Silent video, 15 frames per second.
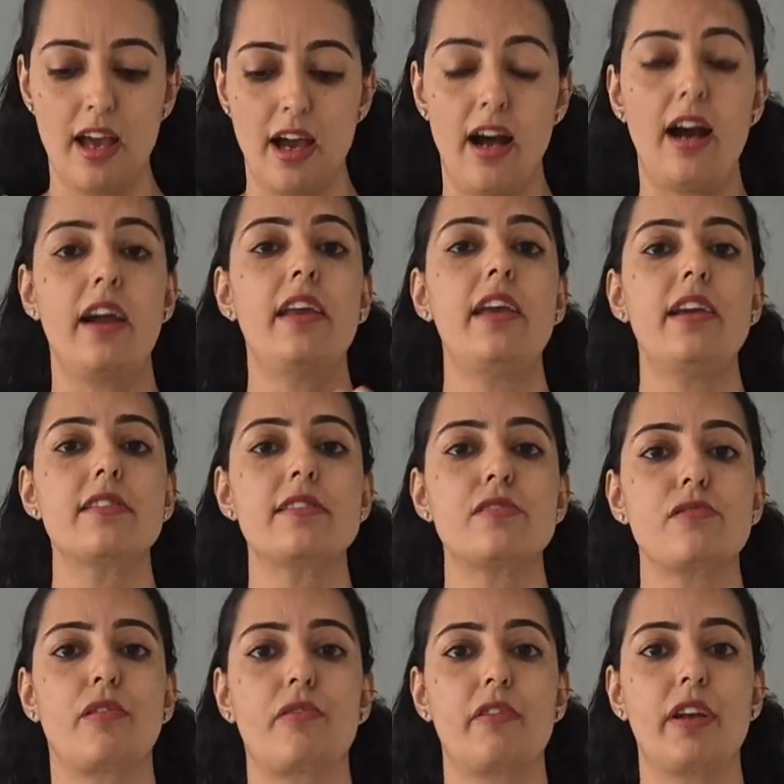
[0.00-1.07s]
I as a
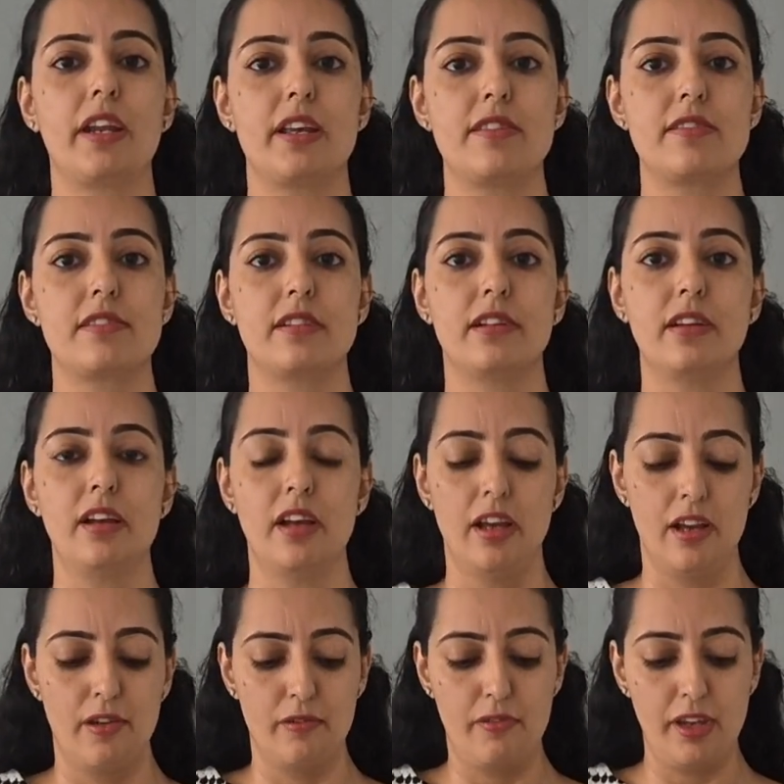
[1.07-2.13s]
software tester,
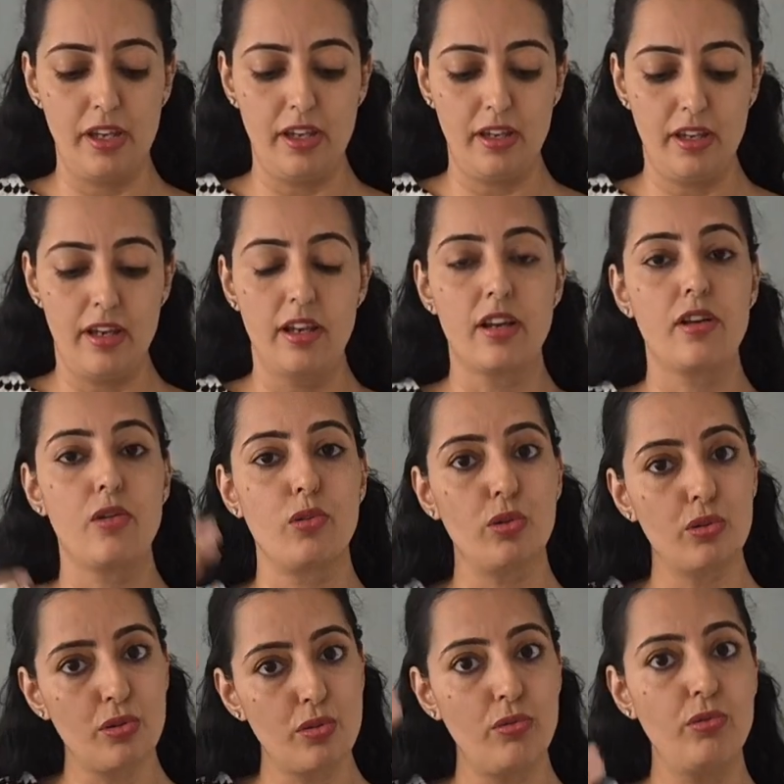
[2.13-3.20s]
we
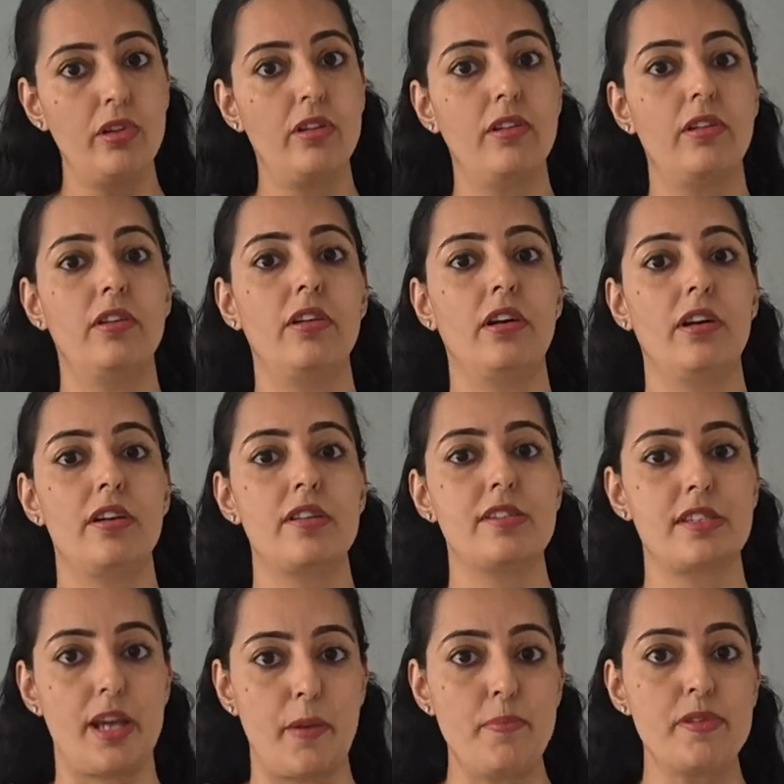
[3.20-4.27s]
go through the uh,
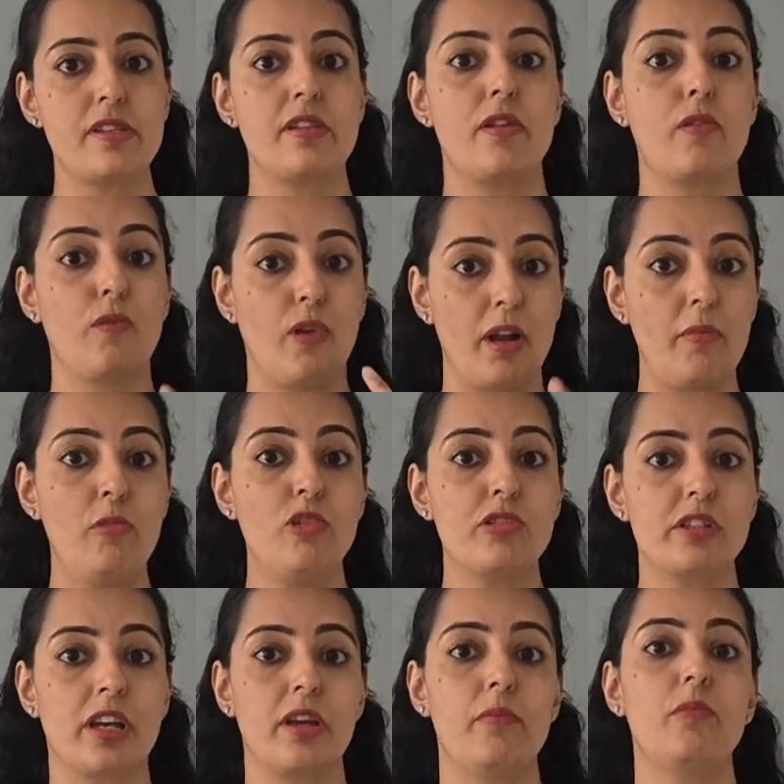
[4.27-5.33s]
steps one more
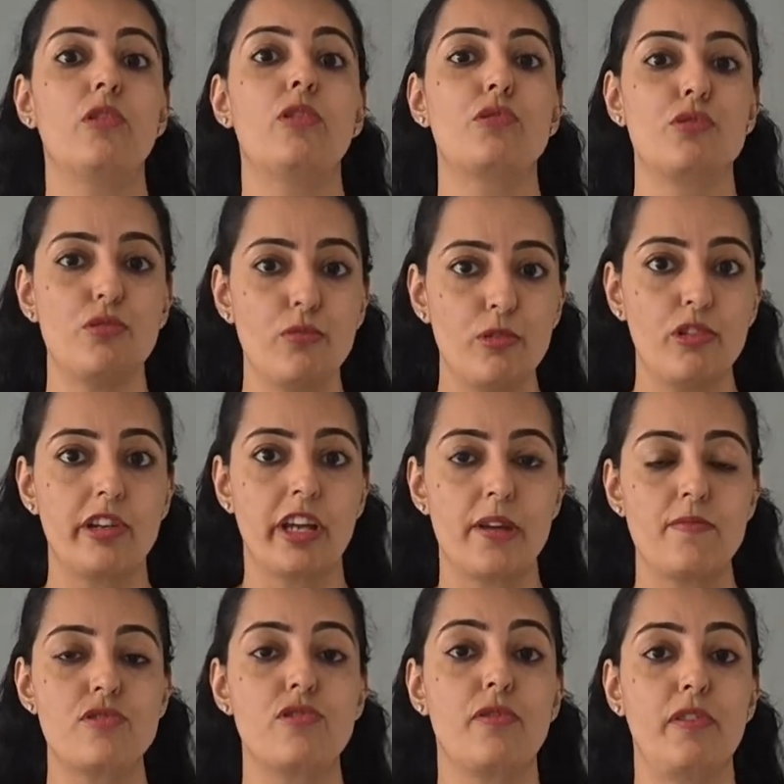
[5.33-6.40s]
time or two more
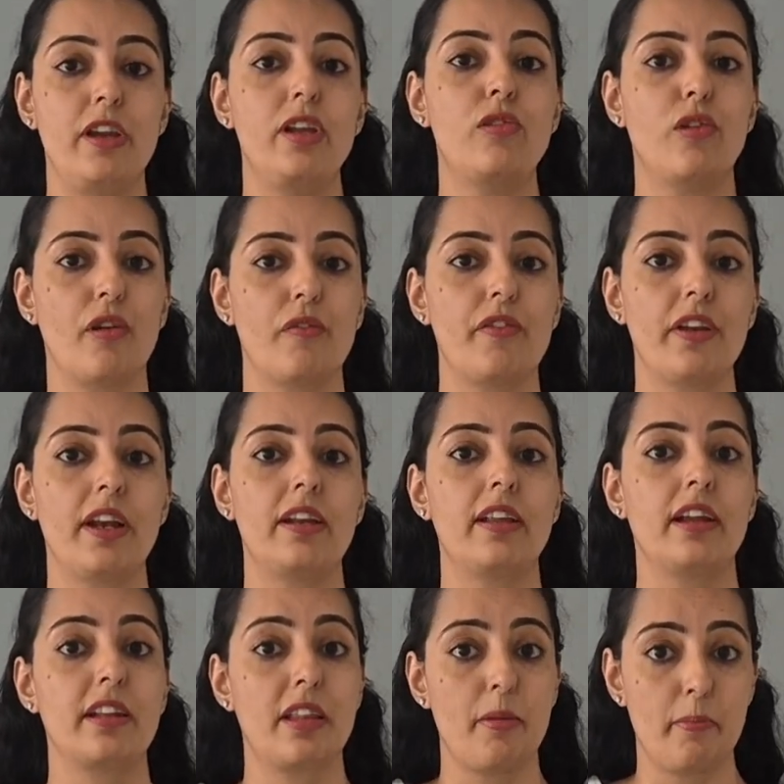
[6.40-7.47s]
times to feel confident
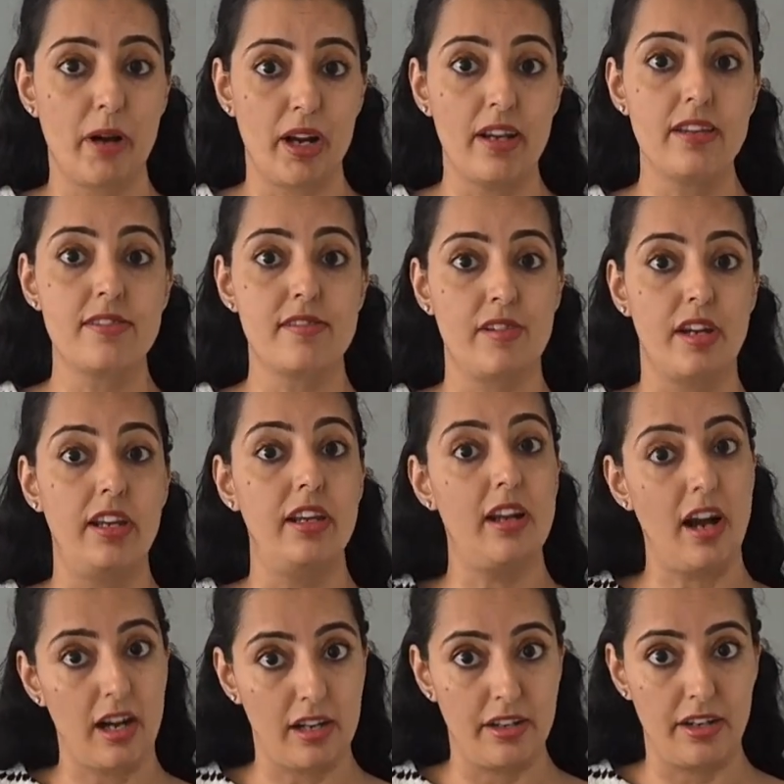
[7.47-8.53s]
that the bug is really
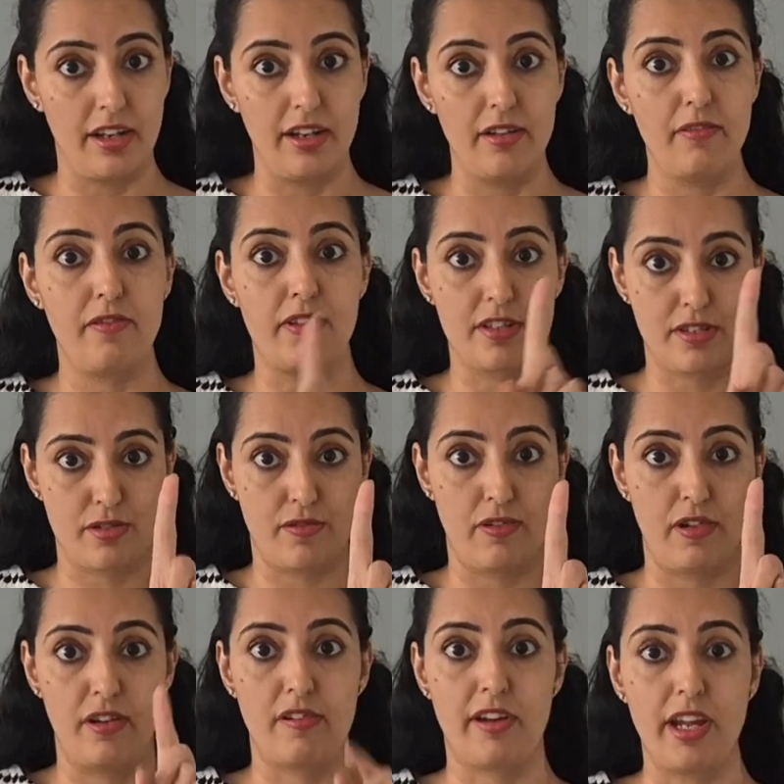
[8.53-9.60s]
occurring first of
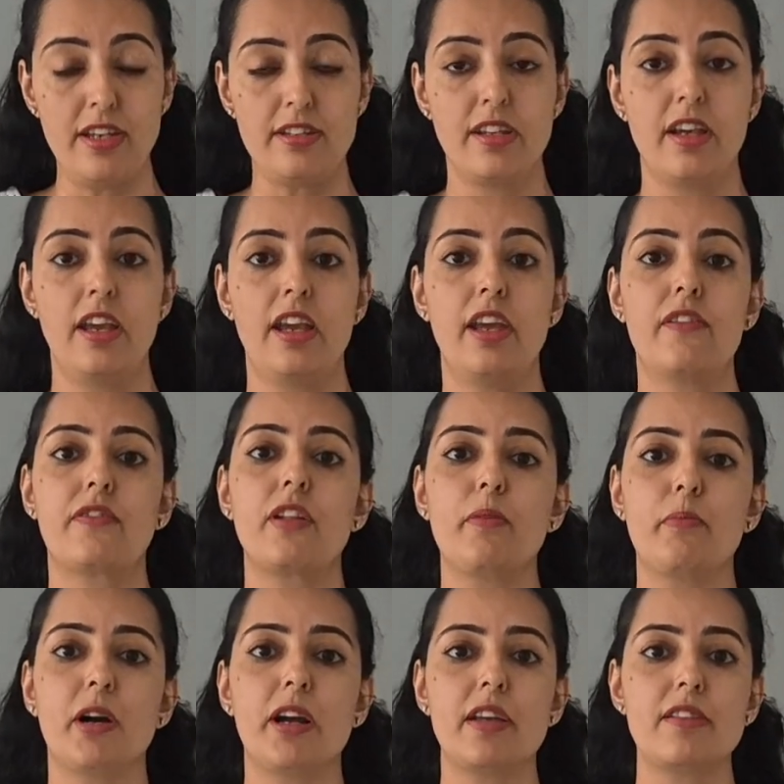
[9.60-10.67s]
all right if the
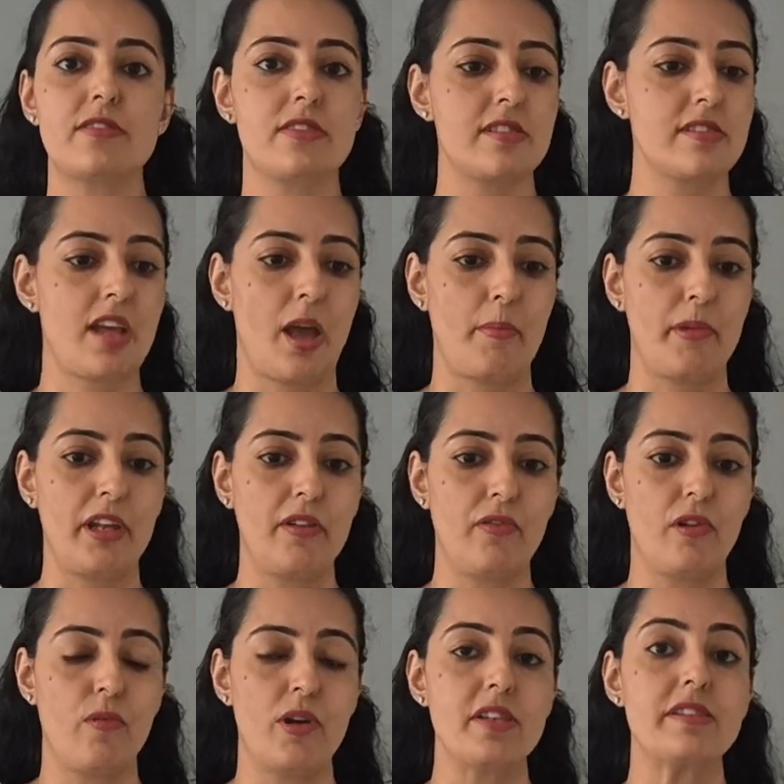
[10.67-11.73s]
bug is just happening
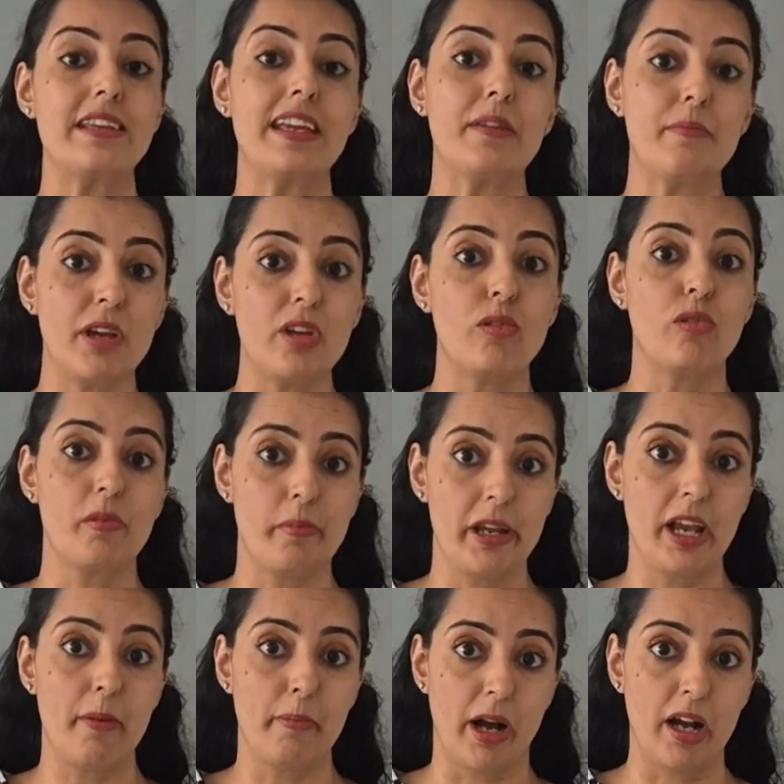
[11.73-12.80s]
for once it may not
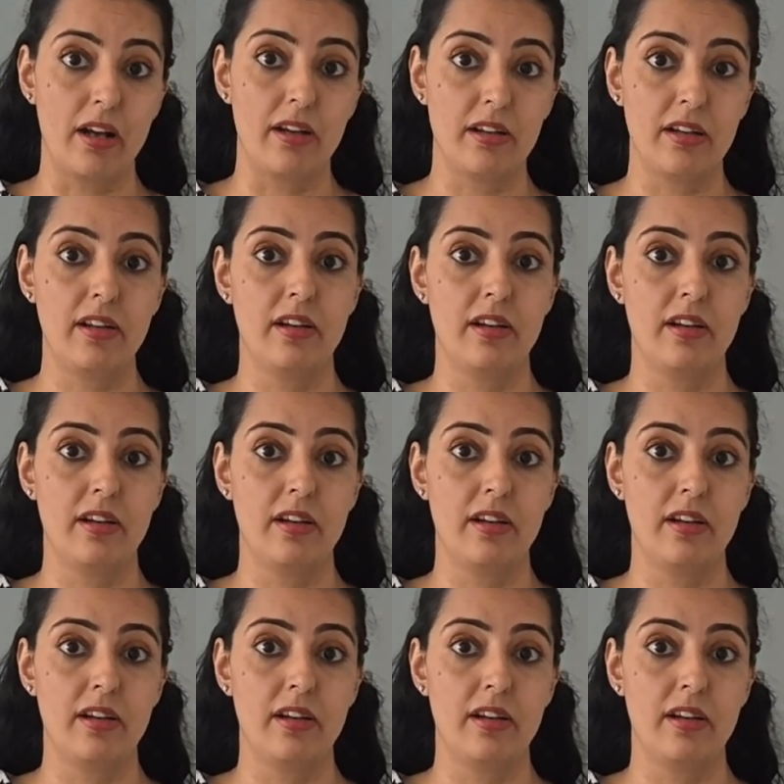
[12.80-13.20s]
be a bug